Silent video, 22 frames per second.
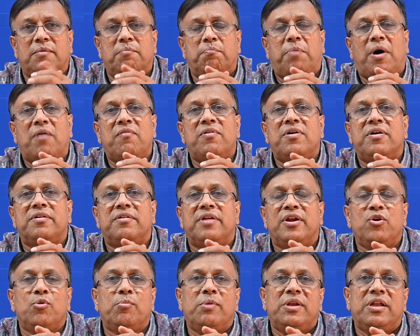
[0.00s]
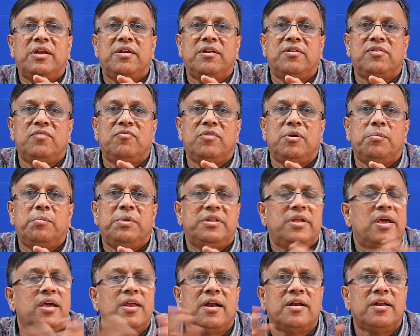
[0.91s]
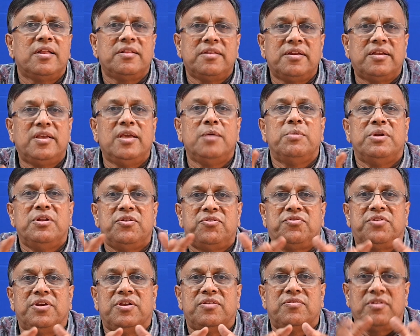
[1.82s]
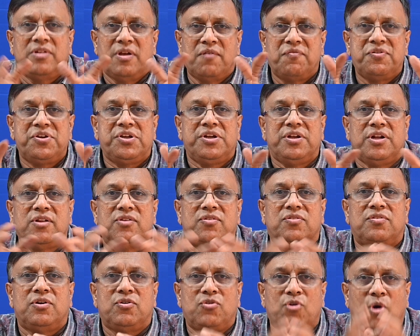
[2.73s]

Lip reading: Power, Renewable Energy will be there, and other key ministries, officials,